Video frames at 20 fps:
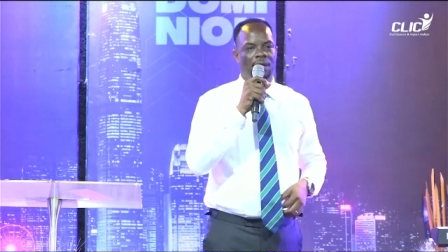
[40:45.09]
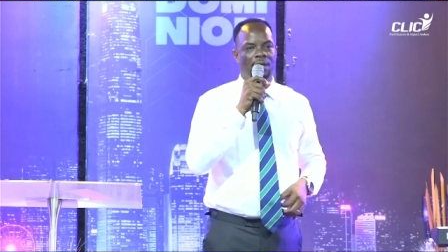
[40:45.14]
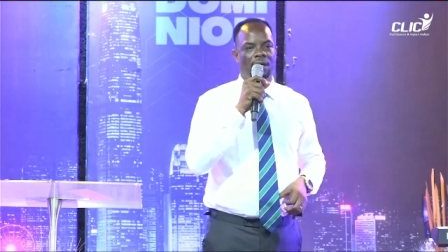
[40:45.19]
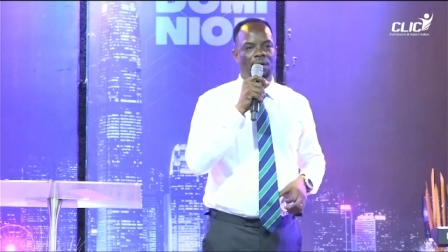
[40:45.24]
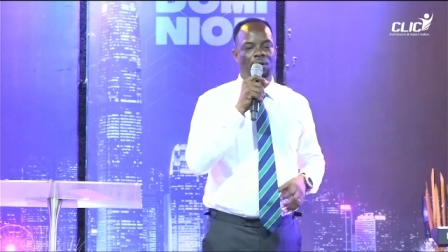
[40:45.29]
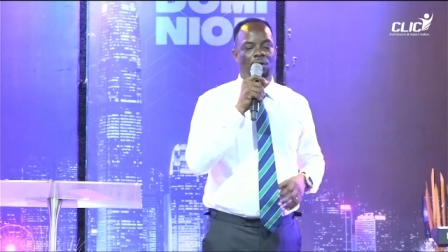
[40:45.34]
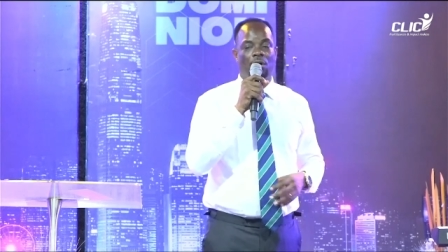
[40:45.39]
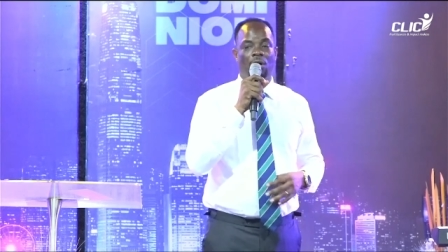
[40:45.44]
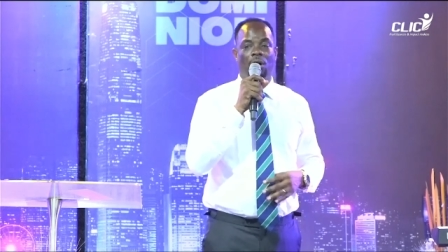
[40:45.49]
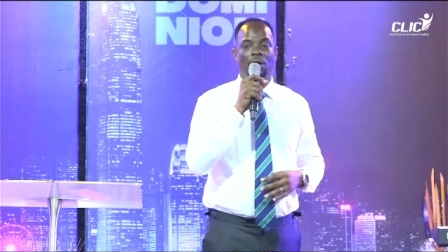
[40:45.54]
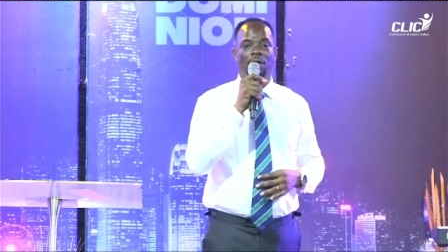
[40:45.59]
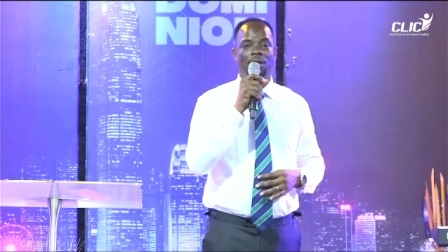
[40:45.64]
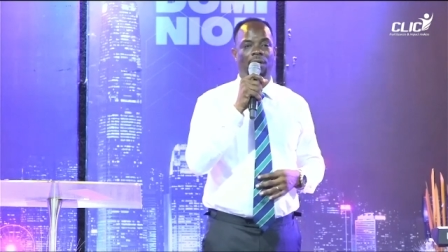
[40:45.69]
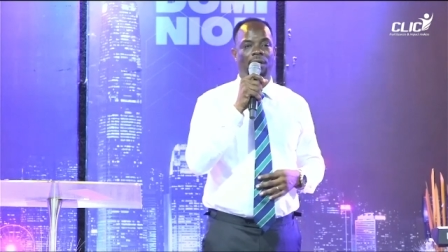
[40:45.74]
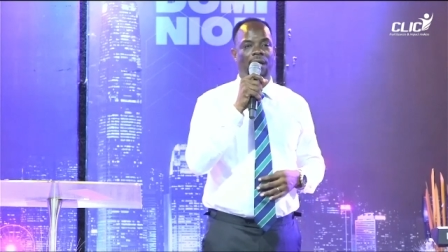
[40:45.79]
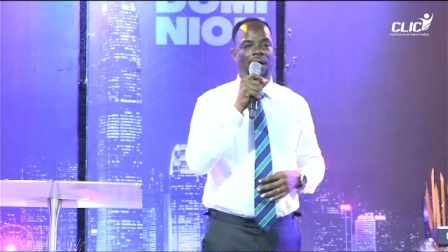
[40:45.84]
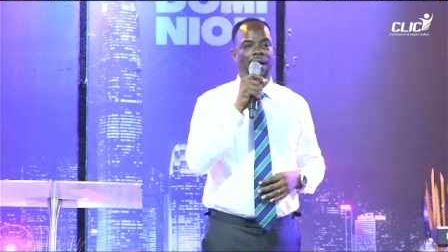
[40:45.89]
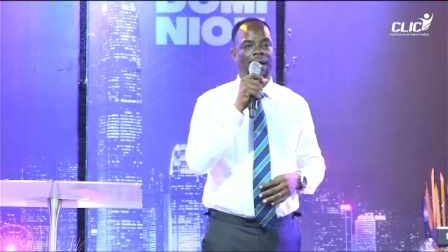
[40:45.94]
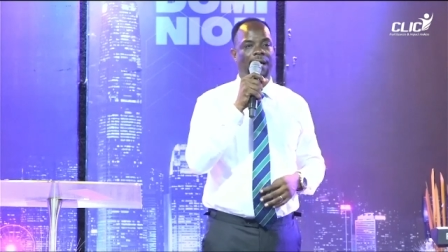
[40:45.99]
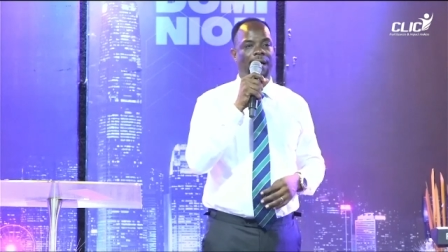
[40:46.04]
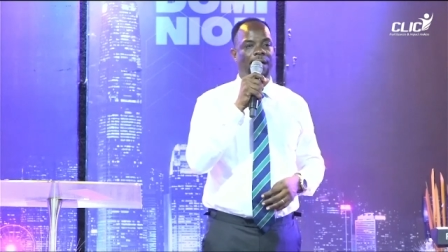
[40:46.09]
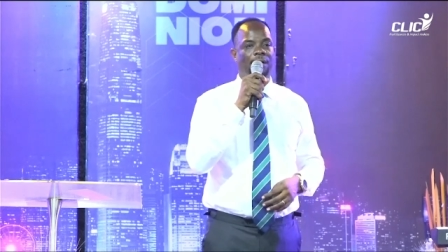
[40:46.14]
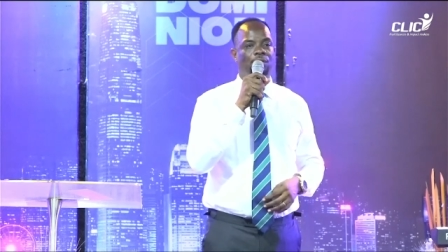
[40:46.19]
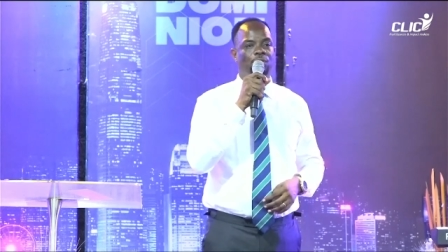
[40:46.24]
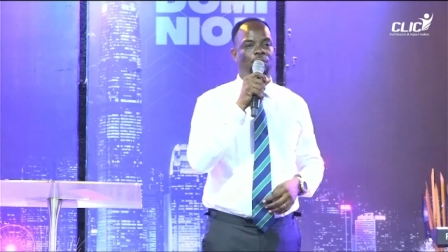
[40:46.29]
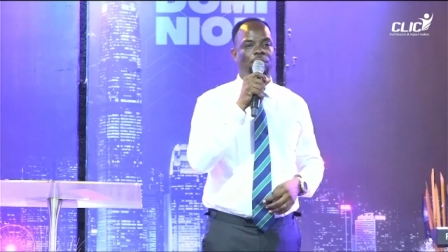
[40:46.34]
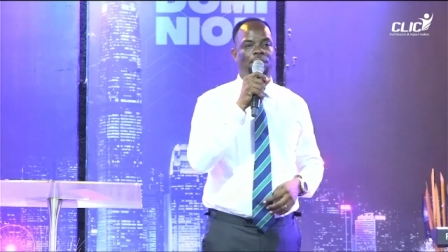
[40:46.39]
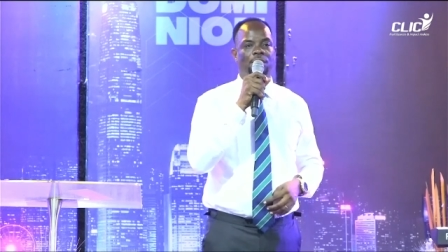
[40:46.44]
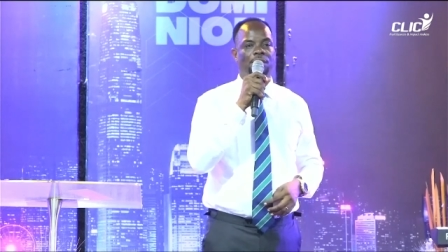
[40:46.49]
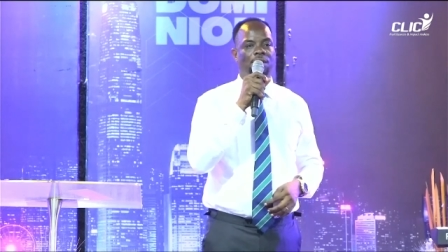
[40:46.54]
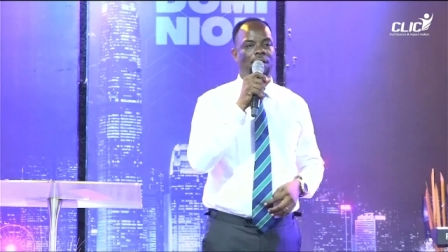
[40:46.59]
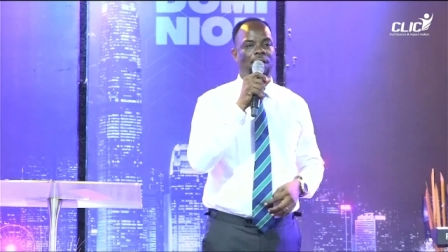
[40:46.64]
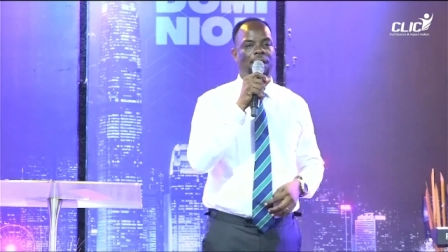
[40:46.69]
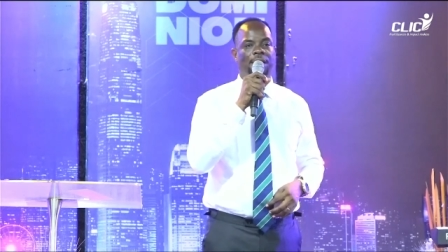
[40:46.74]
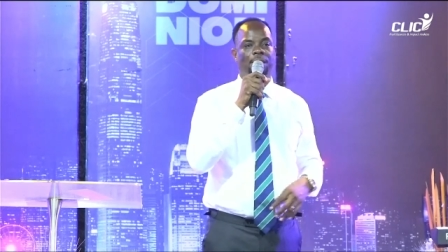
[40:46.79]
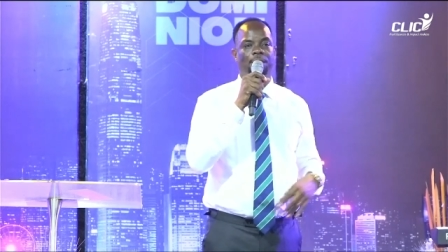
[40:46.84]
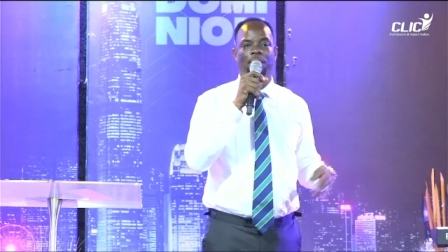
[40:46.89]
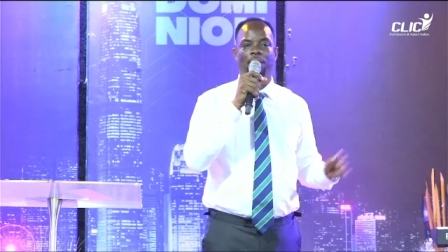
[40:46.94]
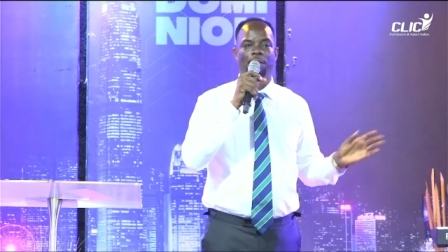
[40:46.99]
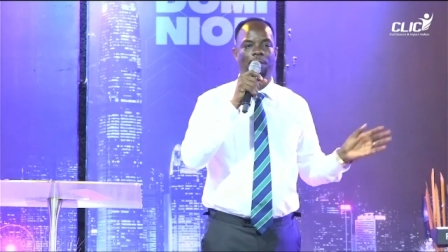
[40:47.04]
Lord, I can't do it
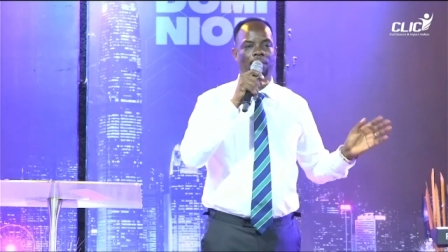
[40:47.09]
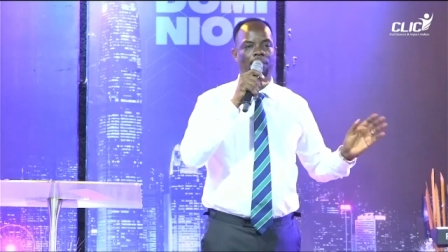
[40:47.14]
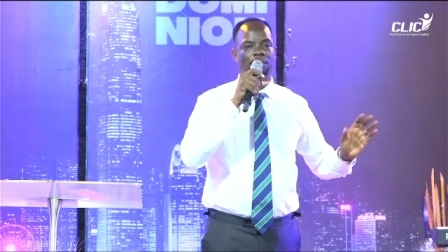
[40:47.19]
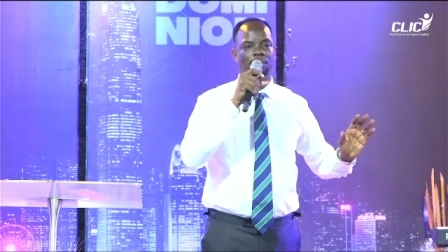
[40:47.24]
anymore.